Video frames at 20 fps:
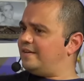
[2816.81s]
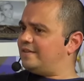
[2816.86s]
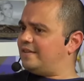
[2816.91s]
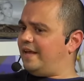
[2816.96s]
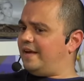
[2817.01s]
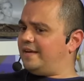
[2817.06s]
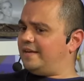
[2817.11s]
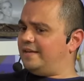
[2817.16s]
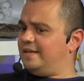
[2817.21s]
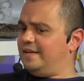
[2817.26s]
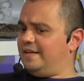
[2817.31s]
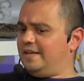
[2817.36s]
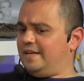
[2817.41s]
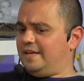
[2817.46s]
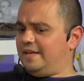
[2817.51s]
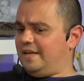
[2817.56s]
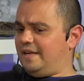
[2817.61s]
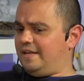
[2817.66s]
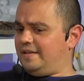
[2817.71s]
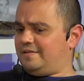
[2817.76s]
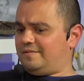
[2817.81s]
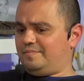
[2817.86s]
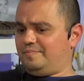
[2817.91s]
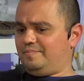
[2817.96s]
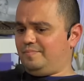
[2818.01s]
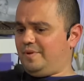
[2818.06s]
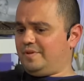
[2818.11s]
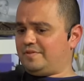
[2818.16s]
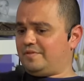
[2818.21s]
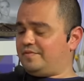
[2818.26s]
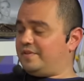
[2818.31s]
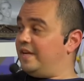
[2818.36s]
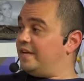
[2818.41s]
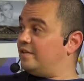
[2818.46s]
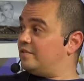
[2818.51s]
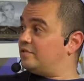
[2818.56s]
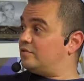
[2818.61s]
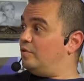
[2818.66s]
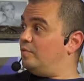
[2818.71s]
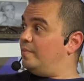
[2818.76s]
Mm-hmm. Like, hmm it must have
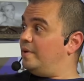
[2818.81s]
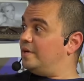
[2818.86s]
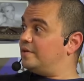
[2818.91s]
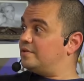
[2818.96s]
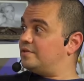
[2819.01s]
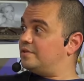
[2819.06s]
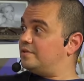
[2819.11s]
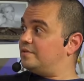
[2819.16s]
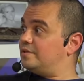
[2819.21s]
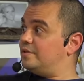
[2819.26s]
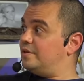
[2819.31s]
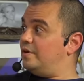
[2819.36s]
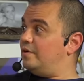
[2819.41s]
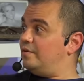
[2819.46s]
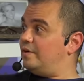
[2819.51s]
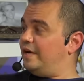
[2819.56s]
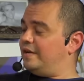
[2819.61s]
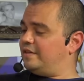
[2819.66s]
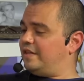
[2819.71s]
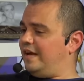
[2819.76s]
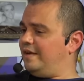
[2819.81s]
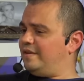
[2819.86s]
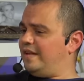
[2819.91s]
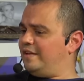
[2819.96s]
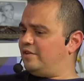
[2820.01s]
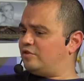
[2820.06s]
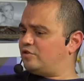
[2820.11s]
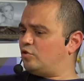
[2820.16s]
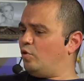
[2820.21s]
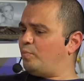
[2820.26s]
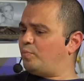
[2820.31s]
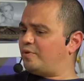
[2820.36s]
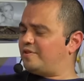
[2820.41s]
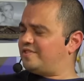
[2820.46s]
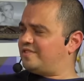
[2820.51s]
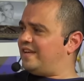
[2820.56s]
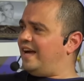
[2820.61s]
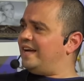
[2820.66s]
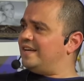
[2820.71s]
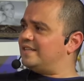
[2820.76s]
taken so much, you know, and, yeah. and, and so
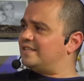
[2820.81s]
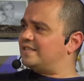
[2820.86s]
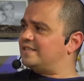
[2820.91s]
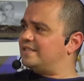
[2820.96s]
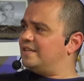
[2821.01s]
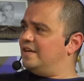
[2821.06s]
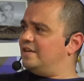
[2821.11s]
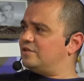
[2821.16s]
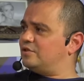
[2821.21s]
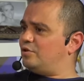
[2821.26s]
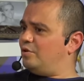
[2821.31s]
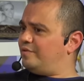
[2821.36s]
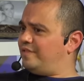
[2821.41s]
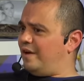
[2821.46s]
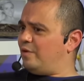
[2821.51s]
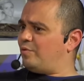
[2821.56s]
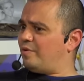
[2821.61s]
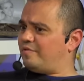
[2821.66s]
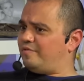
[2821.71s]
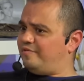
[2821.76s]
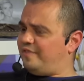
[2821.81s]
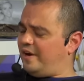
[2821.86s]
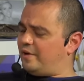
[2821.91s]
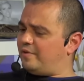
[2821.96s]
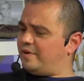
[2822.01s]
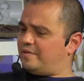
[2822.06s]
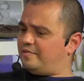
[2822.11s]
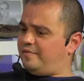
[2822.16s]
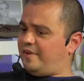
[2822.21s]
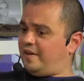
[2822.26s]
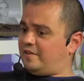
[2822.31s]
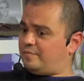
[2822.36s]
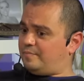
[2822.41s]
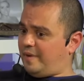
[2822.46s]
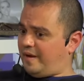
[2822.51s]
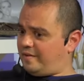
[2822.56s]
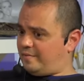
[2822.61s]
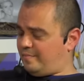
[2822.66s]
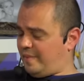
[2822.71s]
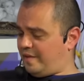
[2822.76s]
precise. So they were very advanced
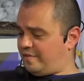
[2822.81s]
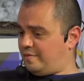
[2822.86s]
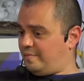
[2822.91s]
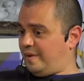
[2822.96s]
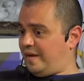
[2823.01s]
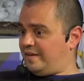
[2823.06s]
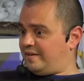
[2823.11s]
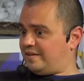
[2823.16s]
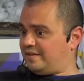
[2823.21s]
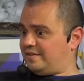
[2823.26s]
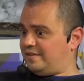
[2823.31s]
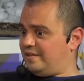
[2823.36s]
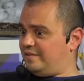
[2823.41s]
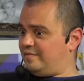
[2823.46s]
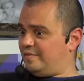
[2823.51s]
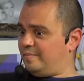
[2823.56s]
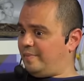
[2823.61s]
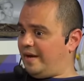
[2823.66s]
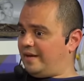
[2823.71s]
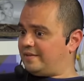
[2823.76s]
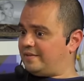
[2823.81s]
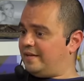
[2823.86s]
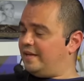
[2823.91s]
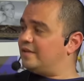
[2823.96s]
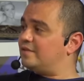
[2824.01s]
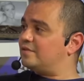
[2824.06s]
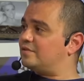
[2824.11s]
math- mathematically even back then.